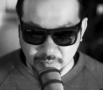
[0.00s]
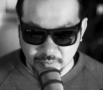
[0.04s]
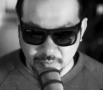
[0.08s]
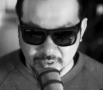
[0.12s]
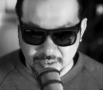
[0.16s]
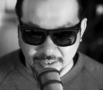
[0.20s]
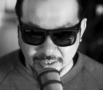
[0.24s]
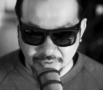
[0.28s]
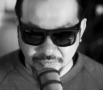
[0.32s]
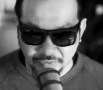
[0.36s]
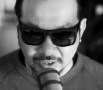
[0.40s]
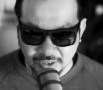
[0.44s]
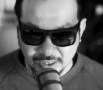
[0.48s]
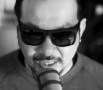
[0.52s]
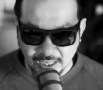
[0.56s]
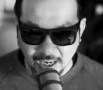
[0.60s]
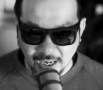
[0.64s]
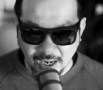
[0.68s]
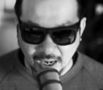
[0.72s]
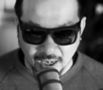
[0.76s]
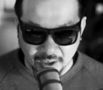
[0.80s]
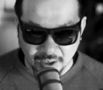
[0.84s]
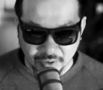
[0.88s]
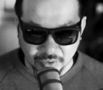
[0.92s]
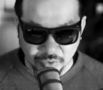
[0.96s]
definitely
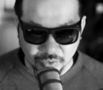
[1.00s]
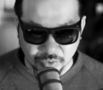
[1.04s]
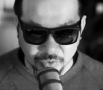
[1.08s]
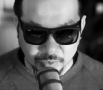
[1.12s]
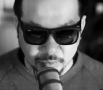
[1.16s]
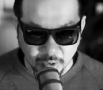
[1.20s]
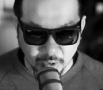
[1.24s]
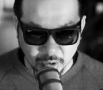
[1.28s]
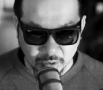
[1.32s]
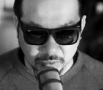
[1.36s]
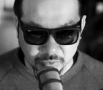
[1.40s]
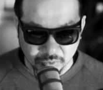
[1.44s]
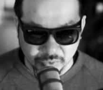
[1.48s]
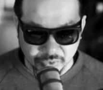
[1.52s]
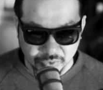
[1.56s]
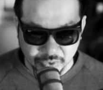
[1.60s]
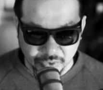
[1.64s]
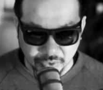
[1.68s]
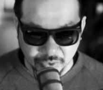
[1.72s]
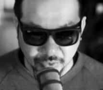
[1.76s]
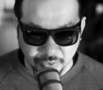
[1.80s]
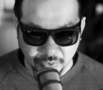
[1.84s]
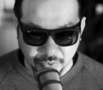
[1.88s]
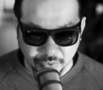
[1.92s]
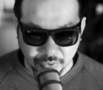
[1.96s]
art nude models, you
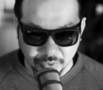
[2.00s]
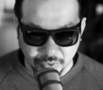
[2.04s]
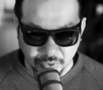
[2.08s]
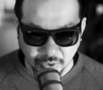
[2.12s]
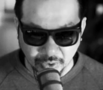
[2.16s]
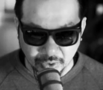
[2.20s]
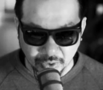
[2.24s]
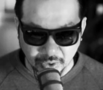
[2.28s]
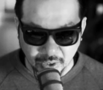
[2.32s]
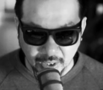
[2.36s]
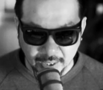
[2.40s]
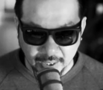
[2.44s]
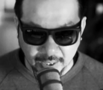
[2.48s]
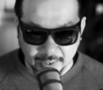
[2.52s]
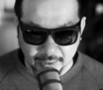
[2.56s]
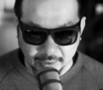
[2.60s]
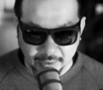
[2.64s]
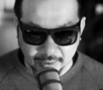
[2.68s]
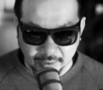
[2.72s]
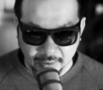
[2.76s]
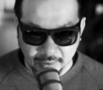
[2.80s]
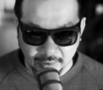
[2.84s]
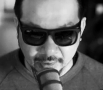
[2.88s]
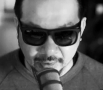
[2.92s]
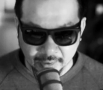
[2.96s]
know, not like
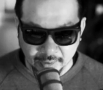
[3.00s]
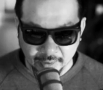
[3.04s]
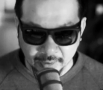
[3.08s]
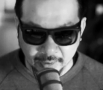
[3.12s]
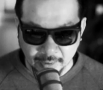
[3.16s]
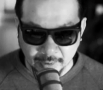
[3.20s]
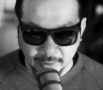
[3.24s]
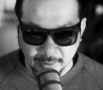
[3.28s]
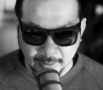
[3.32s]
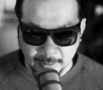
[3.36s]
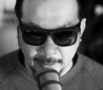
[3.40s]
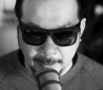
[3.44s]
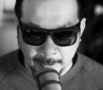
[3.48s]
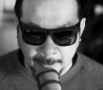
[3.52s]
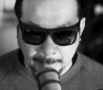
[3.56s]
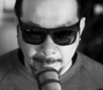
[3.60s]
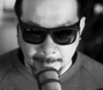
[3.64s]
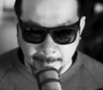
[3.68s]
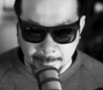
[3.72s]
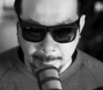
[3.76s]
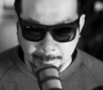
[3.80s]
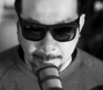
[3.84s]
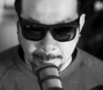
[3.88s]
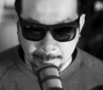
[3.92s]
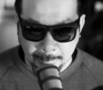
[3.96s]

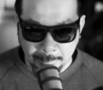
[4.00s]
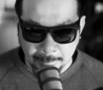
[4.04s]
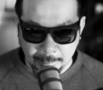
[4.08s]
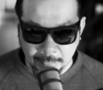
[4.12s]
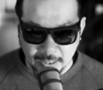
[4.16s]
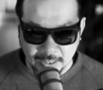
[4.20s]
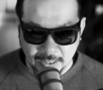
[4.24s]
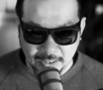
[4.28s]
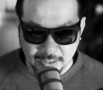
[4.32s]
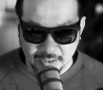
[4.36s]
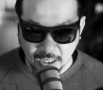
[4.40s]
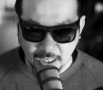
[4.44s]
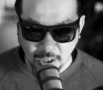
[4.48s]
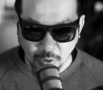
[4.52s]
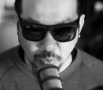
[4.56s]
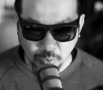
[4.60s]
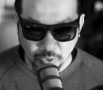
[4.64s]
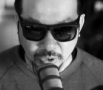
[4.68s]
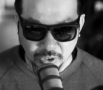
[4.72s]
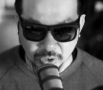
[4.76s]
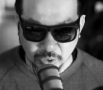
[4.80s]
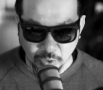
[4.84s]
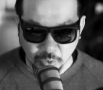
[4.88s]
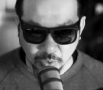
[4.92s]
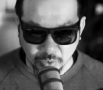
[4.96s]
I
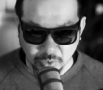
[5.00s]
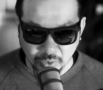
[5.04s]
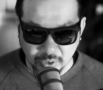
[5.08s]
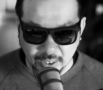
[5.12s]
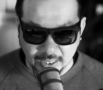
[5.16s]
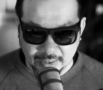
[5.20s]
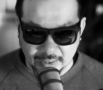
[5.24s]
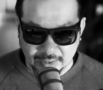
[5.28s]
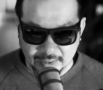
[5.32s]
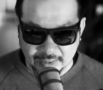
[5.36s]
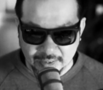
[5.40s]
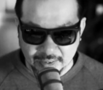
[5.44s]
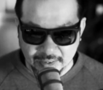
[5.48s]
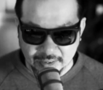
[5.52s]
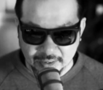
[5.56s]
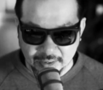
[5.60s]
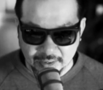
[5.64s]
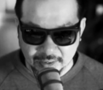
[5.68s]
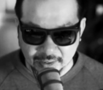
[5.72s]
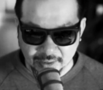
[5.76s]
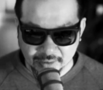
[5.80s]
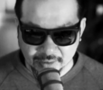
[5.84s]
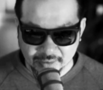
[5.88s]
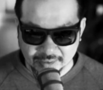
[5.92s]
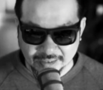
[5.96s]
wouldn't call that
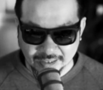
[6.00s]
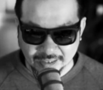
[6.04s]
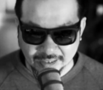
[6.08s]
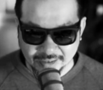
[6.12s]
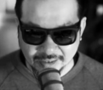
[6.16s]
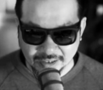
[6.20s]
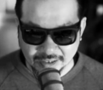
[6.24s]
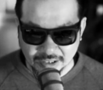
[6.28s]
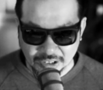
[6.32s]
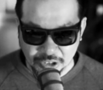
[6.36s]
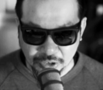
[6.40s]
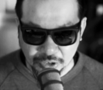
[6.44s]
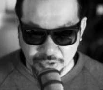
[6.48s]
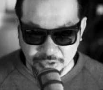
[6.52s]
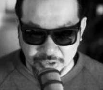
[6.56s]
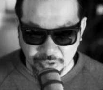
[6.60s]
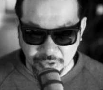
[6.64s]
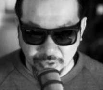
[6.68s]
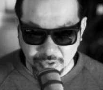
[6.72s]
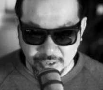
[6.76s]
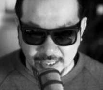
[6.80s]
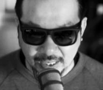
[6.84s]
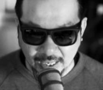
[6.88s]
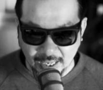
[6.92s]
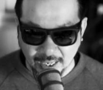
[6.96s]
the sex industry or
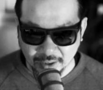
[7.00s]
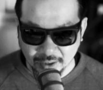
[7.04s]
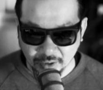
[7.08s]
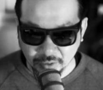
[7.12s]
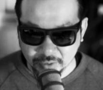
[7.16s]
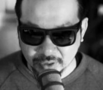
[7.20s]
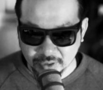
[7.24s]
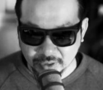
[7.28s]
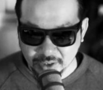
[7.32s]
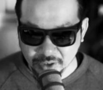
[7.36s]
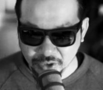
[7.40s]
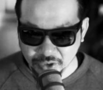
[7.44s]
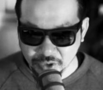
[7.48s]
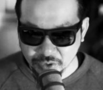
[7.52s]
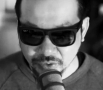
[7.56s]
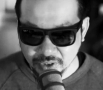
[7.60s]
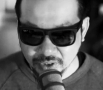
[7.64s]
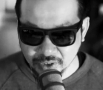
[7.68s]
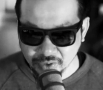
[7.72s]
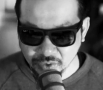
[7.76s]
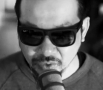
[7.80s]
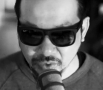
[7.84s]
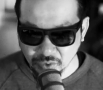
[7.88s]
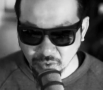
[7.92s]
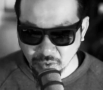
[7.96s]
the adult industry.
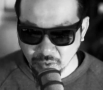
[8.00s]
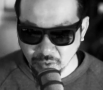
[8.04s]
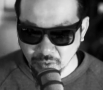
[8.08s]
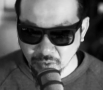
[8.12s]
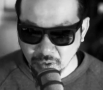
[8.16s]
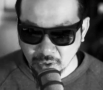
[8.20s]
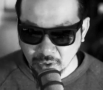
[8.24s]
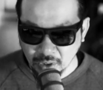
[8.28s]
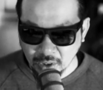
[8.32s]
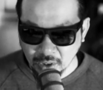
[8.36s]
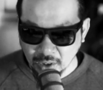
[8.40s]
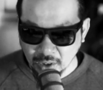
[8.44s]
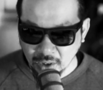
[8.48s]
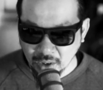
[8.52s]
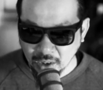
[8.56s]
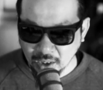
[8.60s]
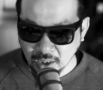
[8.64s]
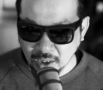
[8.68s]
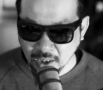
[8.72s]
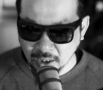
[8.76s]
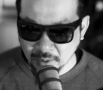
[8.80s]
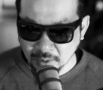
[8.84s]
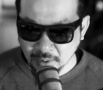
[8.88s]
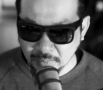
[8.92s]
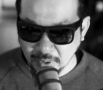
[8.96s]
So
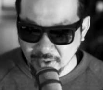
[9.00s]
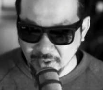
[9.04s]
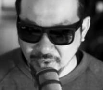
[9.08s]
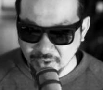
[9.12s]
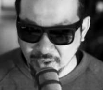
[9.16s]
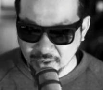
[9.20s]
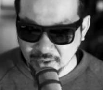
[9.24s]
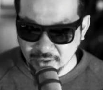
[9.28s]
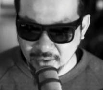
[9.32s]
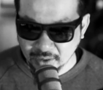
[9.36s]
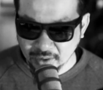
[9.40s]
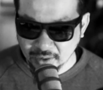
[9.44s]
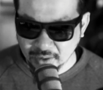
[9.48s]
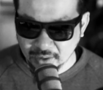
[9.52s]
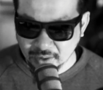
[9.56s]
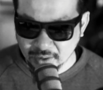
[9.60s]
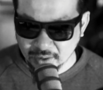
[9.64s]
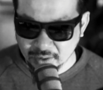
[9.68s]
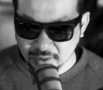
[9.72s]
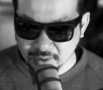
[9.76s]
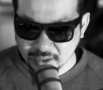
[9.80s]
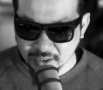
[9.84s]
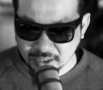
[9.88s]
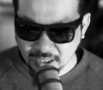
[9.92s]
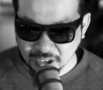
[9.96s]
I think
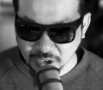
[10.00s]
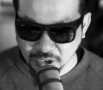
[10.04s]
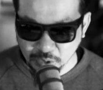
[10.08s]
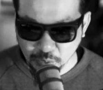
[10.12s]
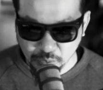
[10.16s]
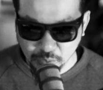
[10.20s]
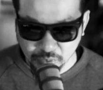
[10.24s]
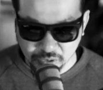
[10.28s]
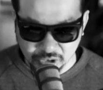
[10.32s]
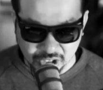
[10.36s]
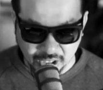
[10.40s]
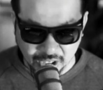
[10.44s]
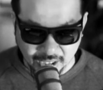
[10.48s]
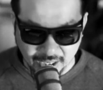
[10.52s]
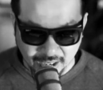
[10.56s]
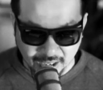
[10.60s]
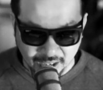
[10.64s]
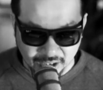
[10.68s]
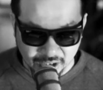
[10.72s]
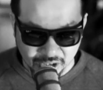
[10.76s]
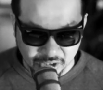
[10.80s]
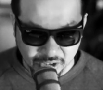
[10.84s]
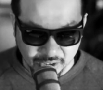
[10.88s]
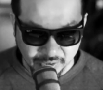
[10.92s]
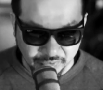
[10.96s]
the sexual
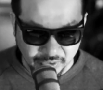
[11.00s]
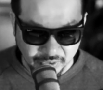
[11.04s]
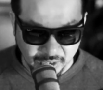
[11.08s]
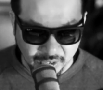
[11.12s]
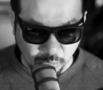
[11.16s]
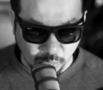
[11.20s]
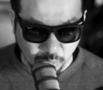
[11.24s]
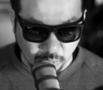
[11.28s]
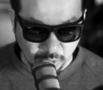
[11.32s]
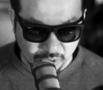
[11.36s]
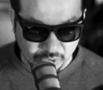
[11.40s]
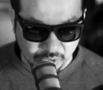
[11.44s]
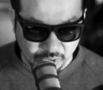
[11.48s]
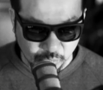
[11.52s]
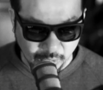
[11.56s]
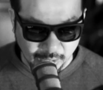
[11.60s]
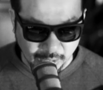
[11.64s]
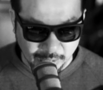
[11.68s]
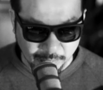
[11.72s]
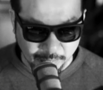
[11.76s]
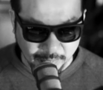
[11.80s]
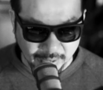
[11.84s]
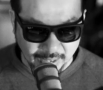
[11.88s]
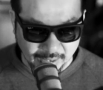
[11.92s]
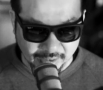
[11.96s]
charge, if there was
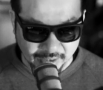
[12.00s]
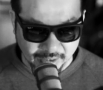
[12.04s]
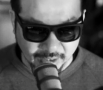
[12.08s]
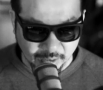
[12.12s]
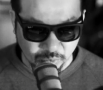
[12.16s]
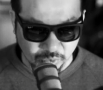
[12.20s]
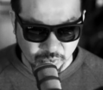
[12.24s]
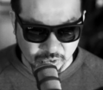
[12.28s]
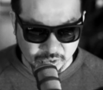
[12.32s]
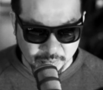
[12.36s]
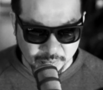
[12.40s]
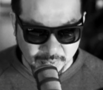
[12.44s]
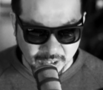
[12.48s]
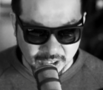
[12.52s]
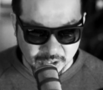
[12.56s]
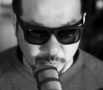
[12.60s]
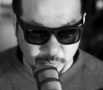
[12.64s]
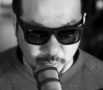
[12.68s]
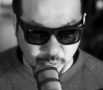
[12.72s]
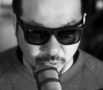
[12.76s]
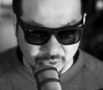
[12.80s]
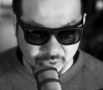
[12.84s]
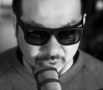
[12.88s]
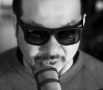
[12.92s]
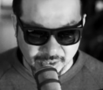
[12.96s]
one back then, was much
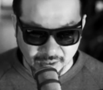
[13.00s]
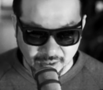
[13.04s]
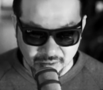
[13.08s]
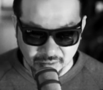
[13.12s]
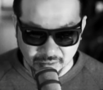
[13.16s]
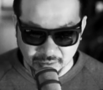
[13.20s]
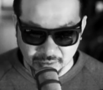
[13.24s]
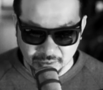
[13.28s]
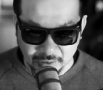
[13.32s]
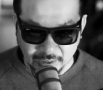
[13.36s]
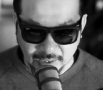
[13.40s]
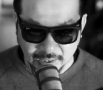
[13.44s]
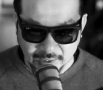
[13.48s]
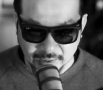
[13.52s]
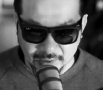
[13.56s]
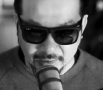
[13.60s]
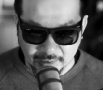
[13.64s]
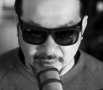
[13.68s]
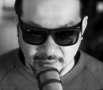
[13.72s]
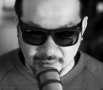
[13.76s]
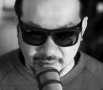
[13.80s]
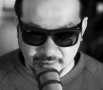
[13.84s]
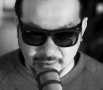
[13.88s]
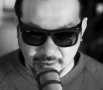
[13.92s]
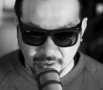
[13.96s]
more subtle
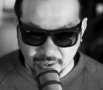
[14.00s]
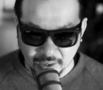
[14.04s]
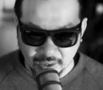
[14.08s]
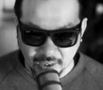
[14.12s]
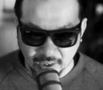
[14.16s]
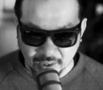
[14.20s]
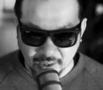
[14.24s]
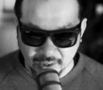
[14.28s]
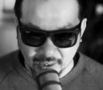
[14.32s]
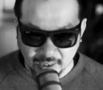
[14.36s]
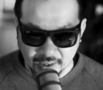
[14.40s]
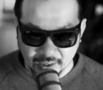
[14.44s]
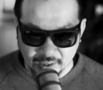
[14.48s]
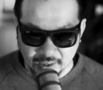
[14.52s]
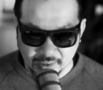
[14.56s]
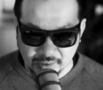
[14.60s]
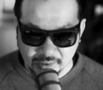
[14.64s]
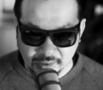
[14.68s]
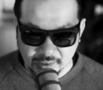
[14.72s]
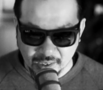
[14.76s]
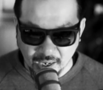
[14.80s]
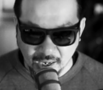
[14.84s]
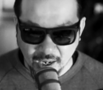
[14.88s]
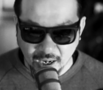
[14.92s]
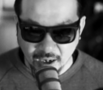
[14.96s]
and than it
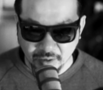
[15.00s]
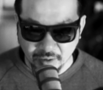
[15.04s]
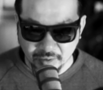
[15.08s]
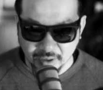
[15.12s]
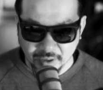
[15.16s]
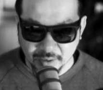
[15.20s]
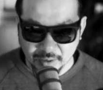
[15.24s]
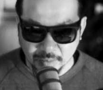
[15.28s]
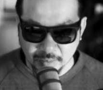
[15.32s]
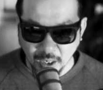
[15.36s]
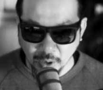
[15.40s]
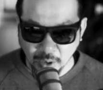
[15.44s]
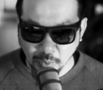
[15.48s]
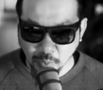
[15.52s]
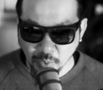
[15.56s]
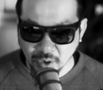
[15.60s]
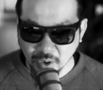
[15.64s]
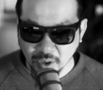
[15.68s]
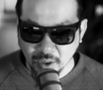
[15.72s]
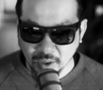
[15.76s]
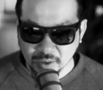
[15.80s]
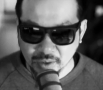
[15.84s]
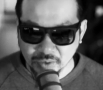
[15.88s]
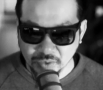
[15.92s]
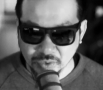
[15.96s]
is now in my
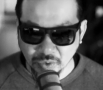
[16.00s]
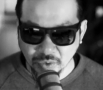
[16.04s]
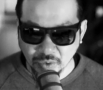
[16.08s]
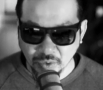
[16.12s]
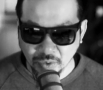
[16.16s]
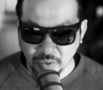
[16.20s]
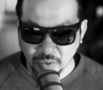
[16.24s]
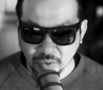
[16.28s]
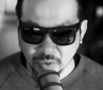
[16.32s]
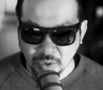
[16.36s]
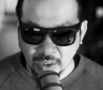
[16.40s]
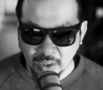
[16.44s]
work. So,